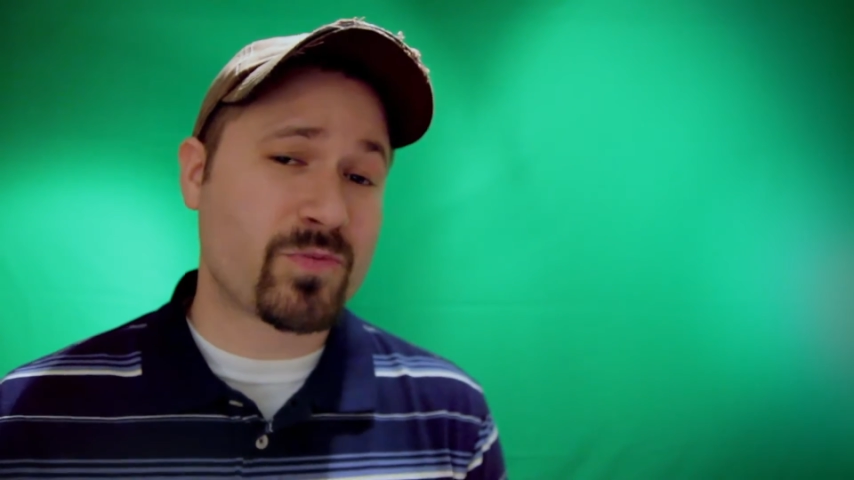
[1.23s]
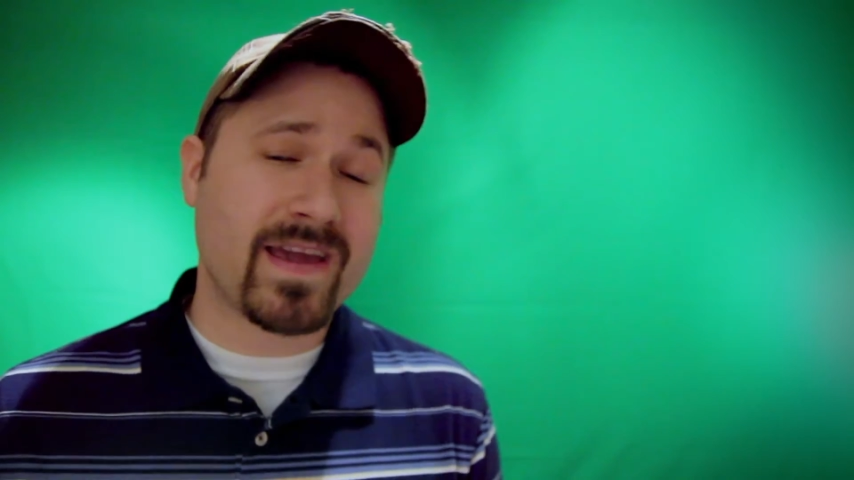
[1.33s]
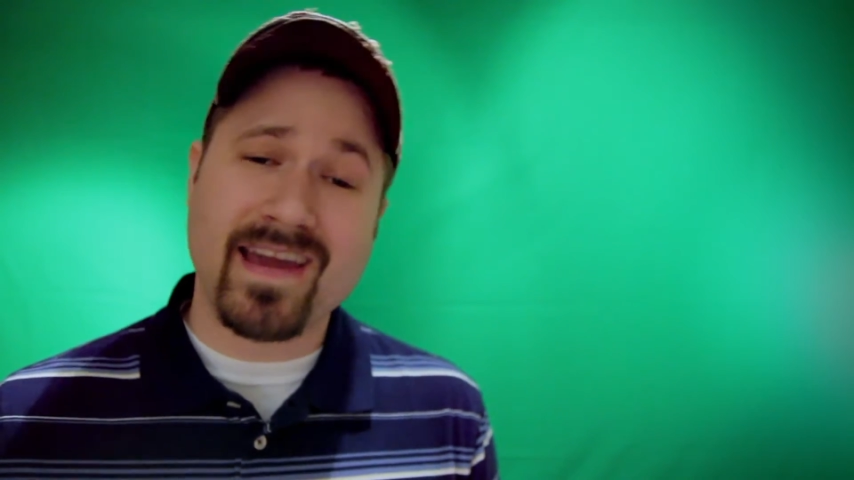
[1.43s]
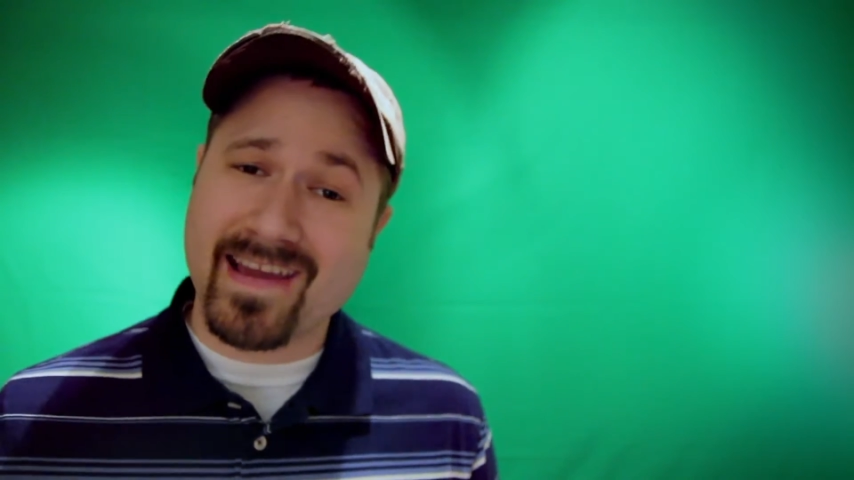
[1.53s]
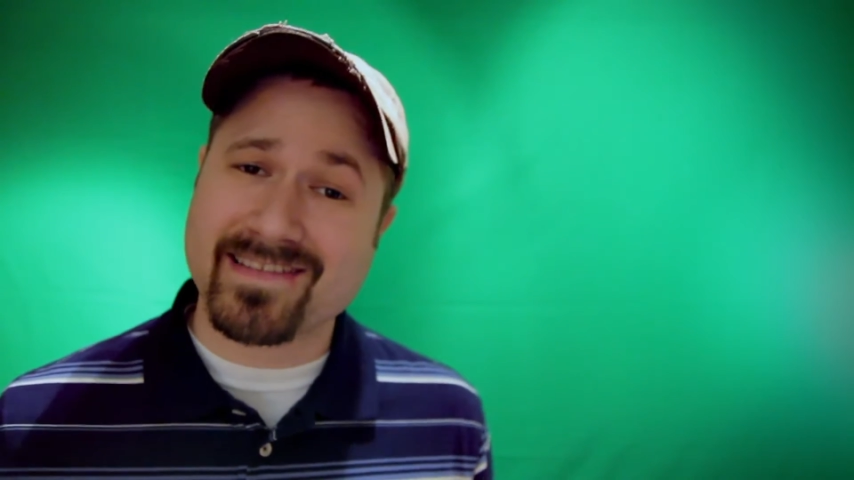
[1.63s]

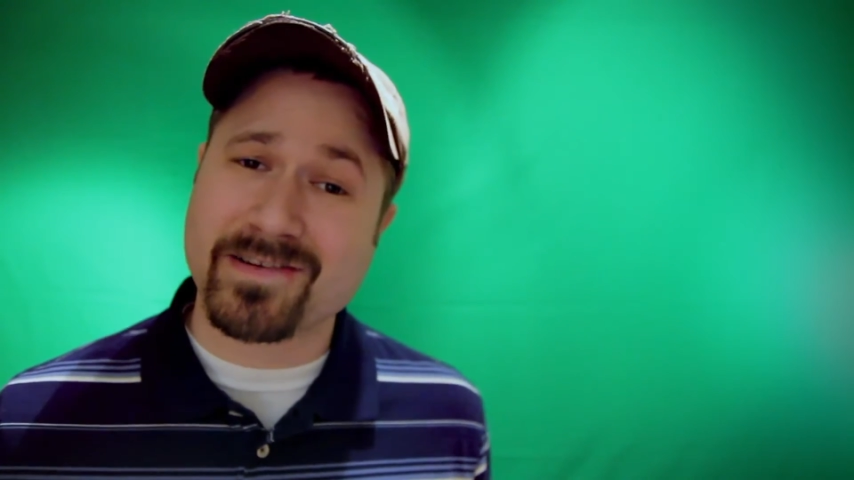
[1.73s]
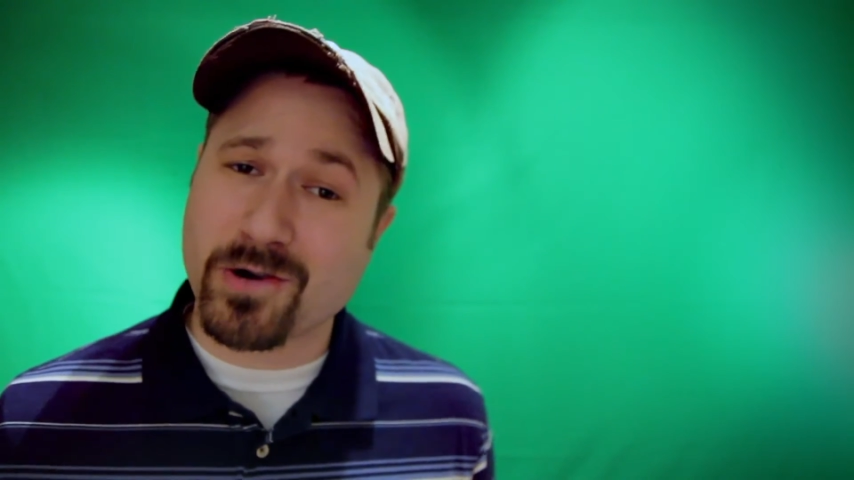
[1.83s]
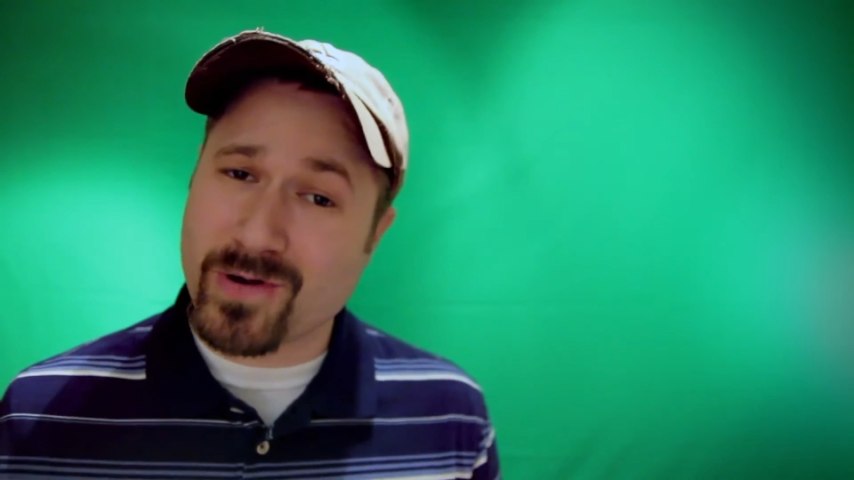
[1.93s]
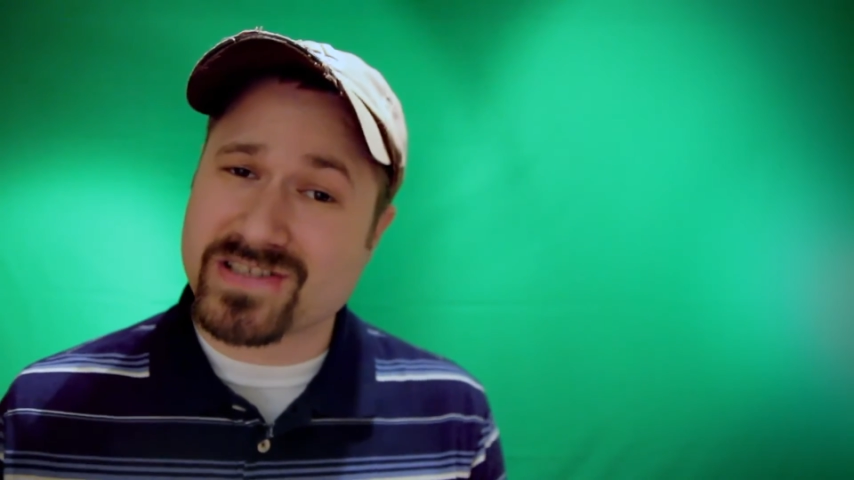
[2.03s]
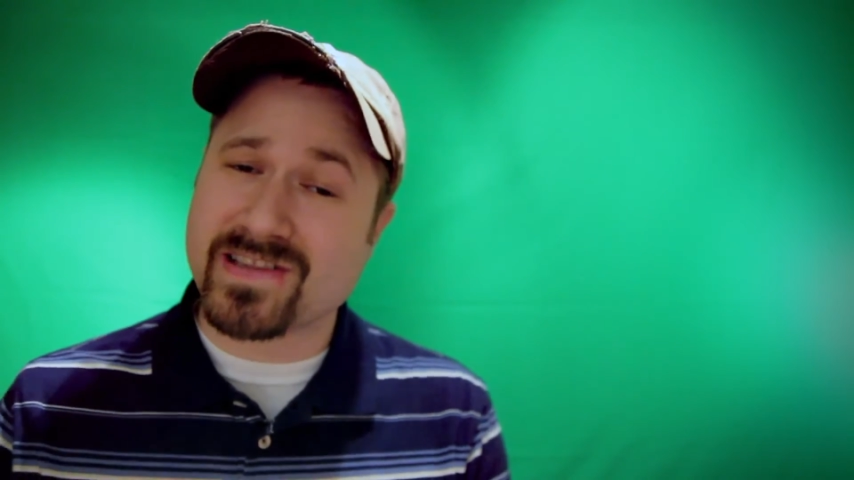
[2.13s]
we answer a
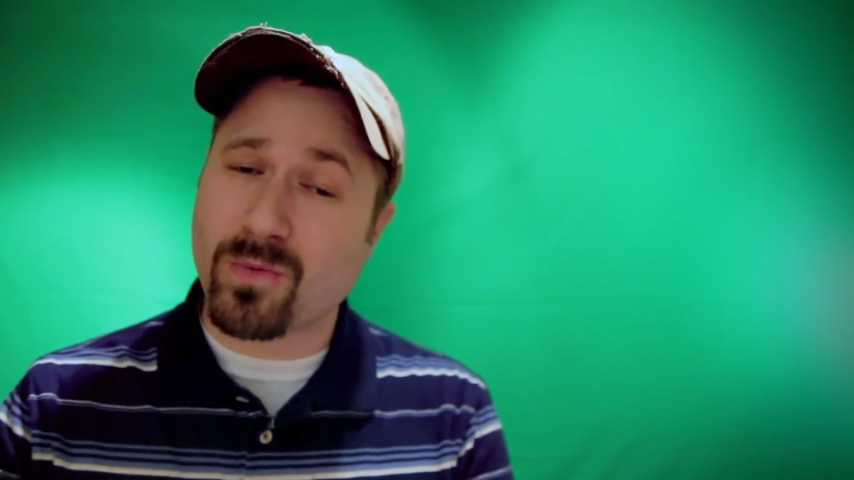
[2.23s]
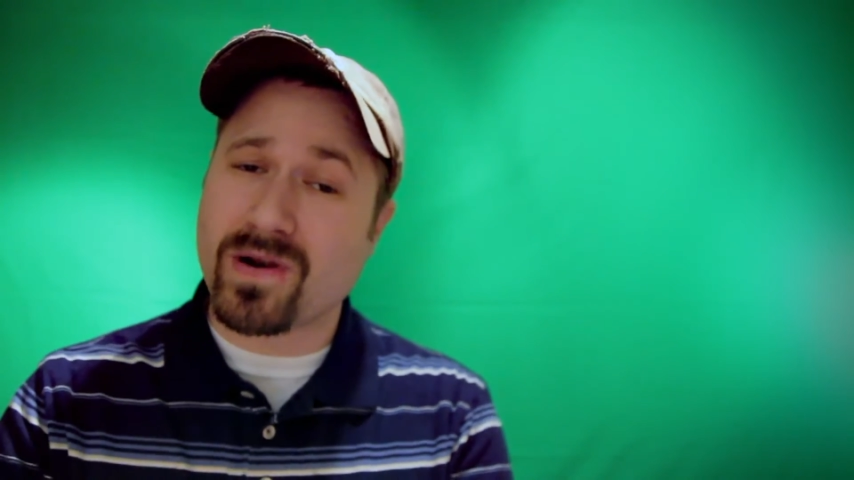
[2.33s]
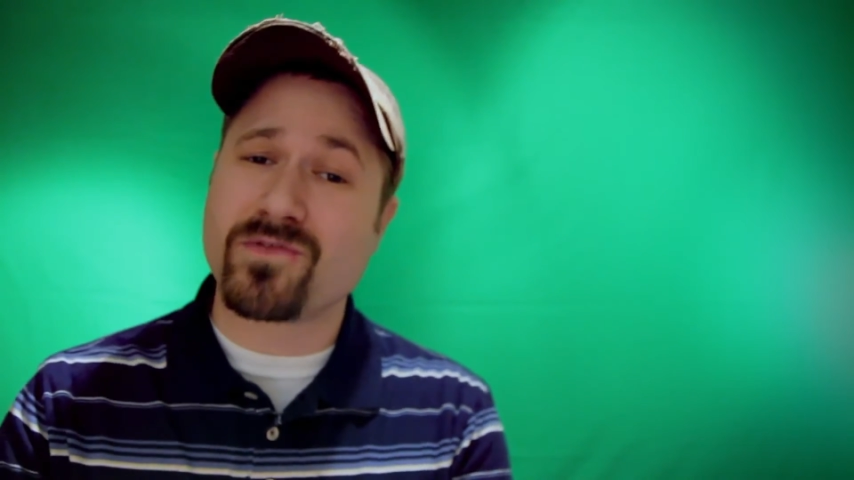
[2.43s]
question that one